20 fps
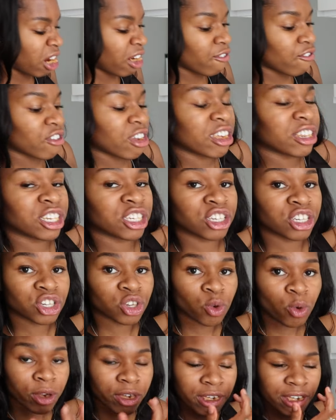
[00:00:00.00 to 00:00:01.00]
it's like you're
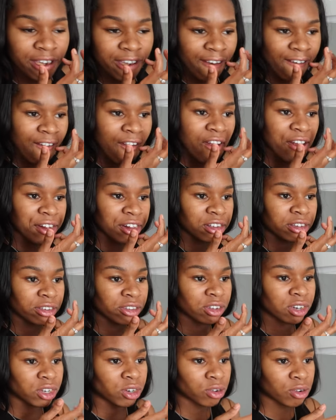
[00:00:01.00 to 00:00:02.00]
annoying. It
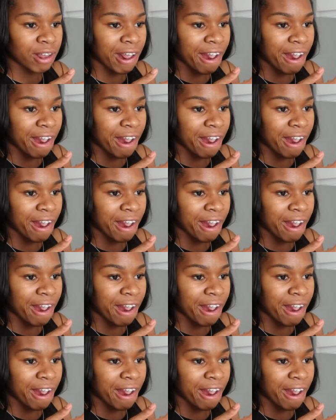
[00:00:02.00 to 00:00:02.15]
is a little